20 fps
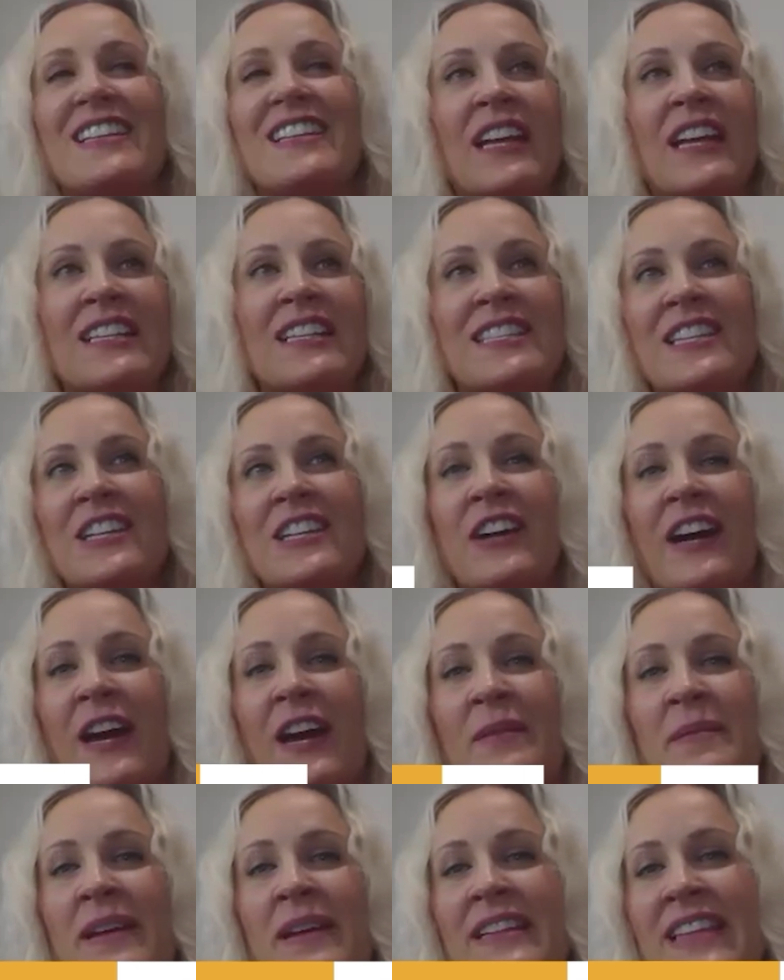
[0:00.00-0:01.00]
So on
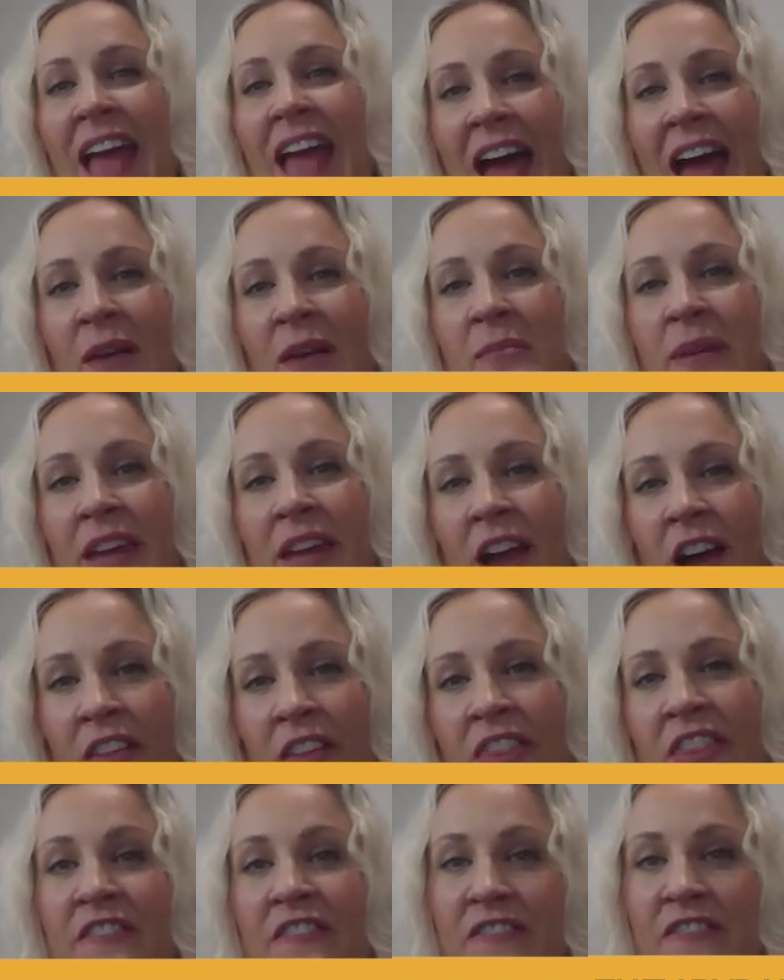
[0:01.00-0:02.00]
Instagram, it's at
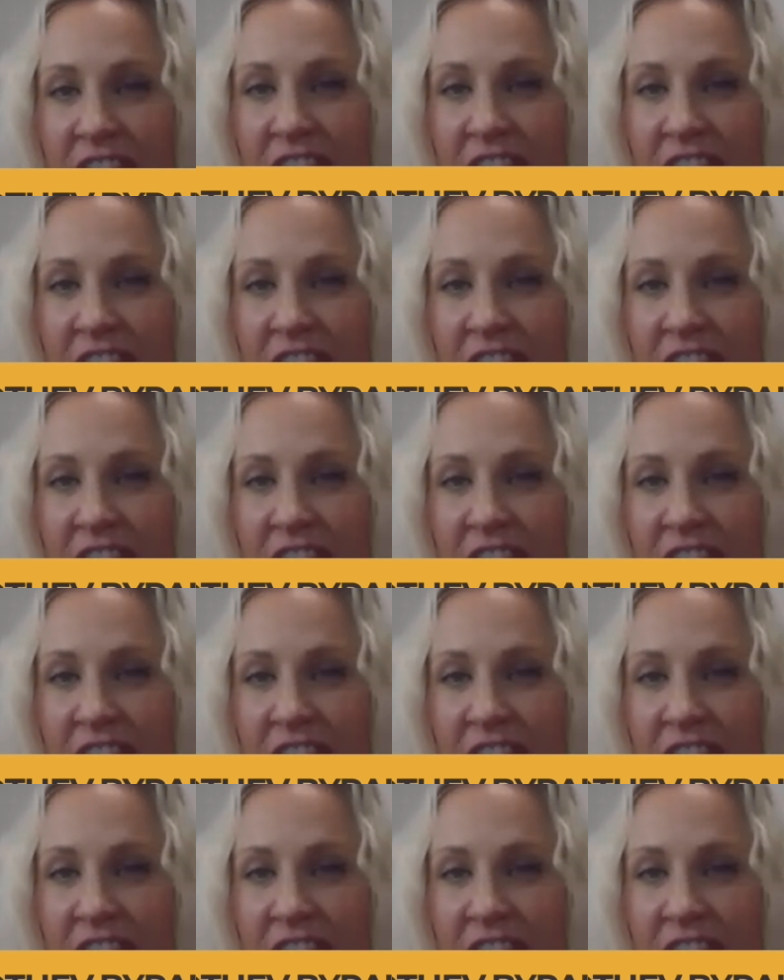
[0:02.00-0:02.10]
beyond the